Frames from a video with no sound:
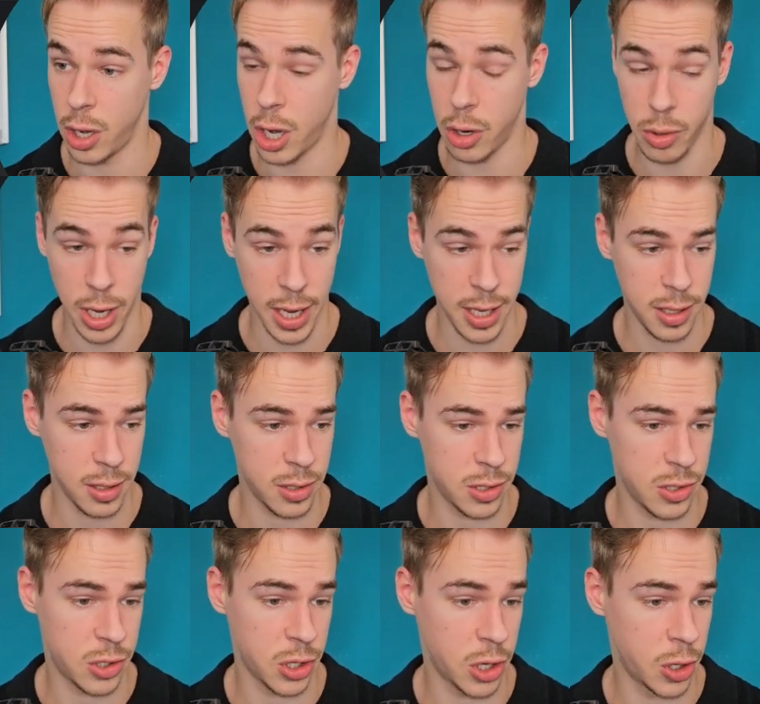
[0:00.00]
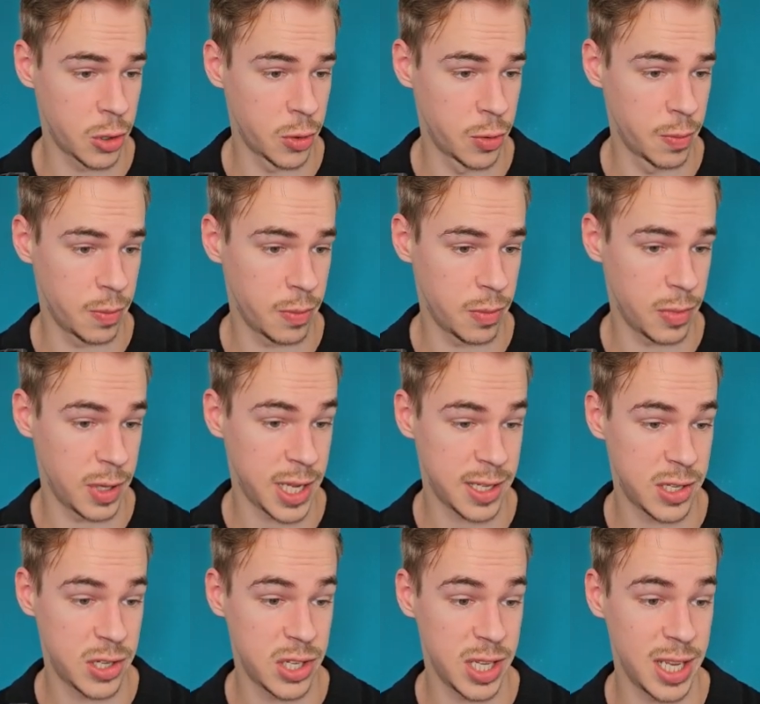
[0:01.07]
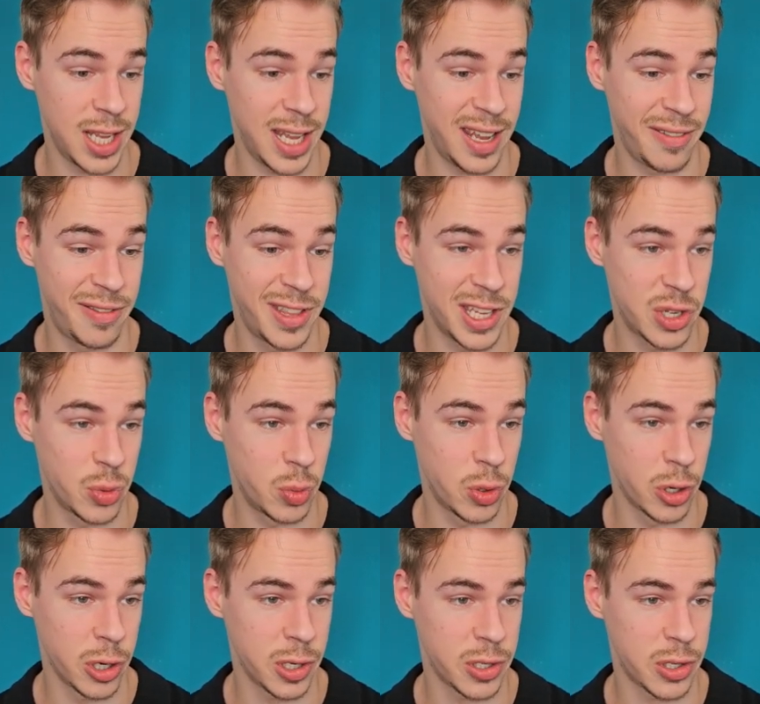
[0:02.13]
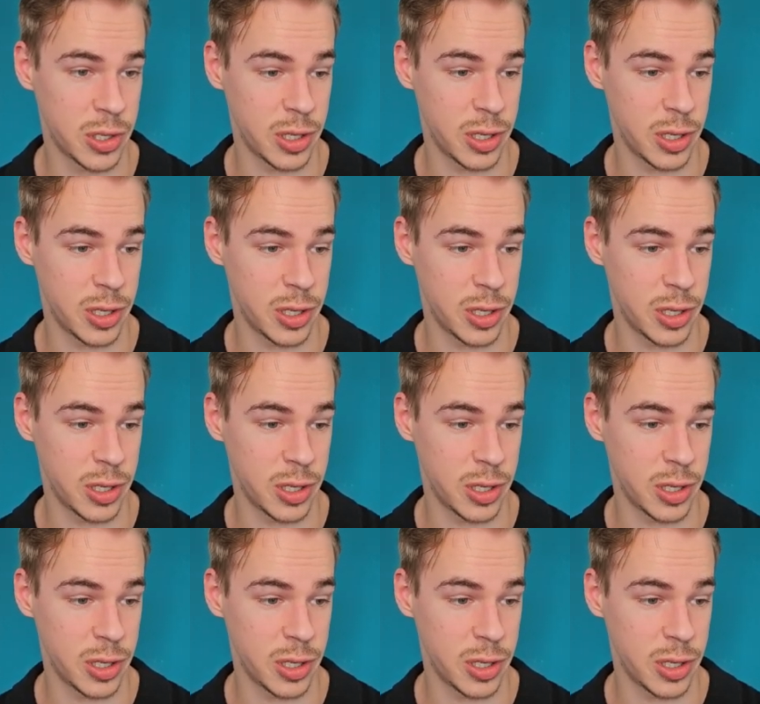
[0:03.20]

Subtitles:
All right, so let's see if this worked.